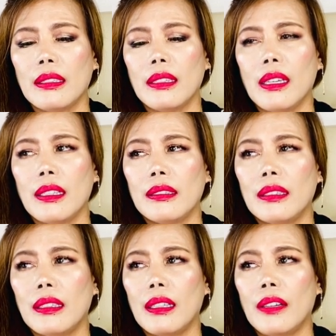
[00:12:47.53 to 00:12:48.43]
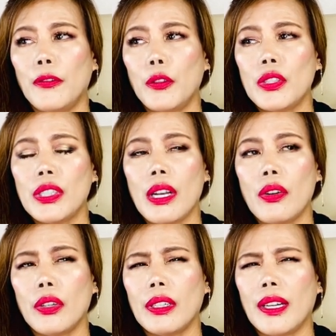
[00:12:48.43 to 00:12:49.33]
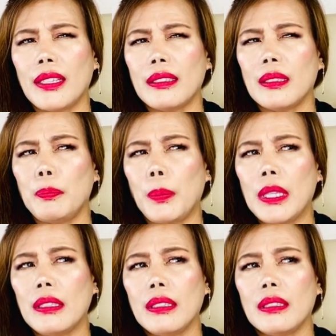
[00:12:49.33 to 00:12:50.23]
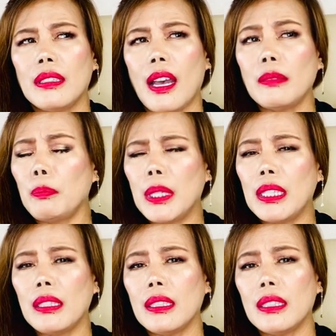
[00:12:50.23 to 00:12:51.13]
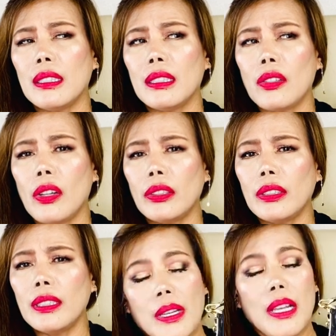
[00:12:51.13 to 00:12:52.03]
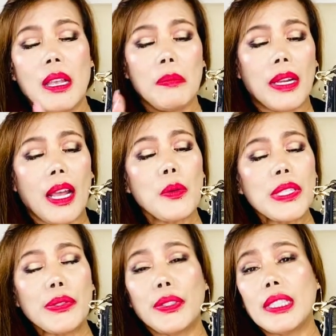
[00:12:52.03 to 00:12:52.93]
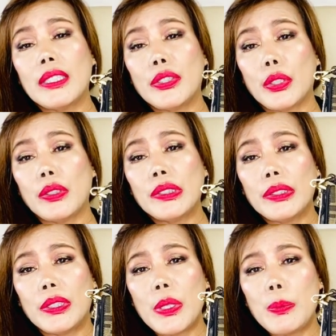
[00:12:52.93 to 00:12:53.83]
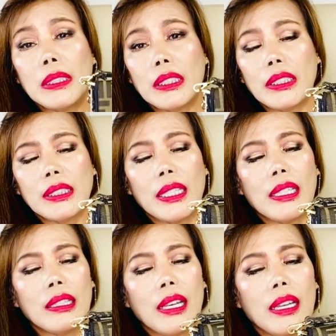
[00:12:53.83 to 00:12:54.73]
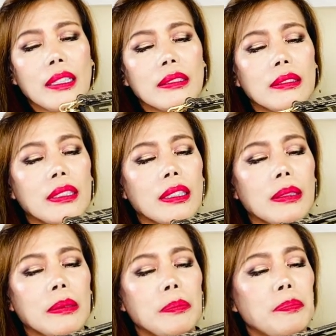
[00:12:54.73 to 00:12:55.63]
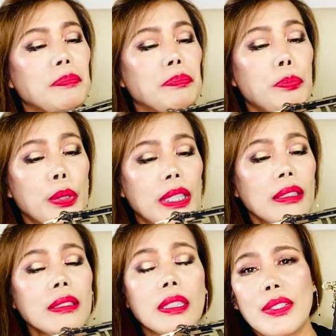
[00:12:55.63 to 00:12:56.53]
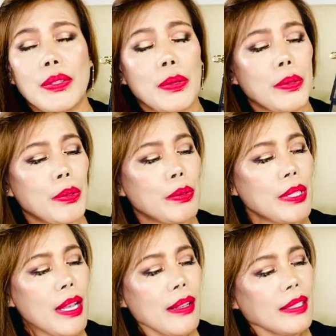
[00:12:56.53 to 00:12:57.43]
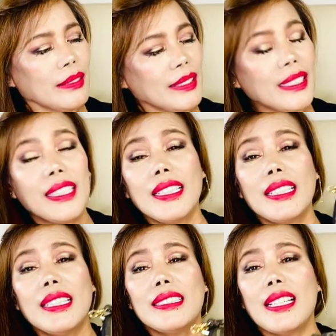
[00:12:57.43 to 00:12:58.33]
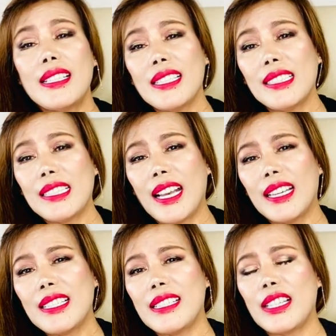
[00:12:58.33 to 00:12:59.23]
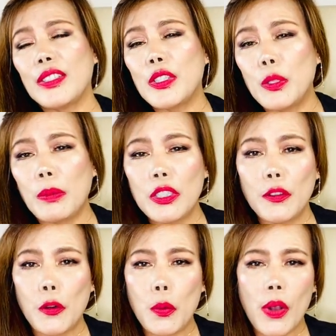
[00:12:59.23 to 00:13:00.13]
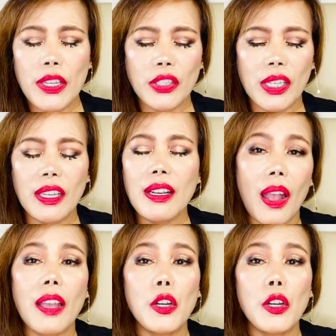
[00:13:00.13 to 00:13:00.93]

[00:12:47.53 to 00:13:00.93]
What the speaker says: and a fuchsia, or like a pink, hot pink color. But I was really drawn to this material and print. So yeah, that's it guys. Thank you so much for watching. I